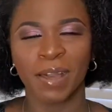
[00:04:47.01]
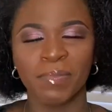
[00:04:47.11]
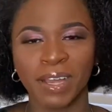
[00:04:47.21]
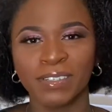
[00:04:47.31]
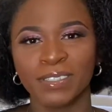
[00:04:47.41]
I'm
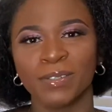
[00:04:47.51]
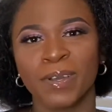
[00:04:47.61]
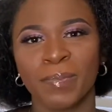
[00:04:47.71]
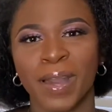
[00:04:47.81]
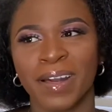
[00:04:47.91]
now going to talk
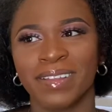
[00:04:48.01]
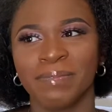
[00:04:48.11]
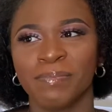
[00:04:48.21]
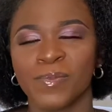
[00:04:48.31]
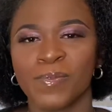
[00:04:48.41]
about
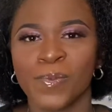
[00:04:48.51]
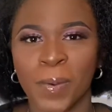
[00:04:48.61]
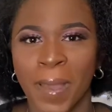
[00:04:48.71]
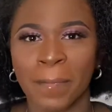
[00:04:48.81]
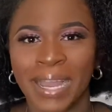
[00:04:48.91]
what
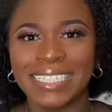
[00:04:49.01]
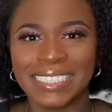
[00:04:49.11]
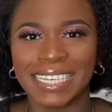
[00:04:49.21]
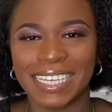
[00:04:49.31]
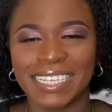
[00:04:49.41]
my
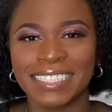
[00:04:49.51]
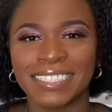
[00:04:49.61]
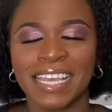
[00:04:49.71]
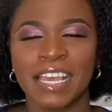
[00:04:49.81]
mindset is.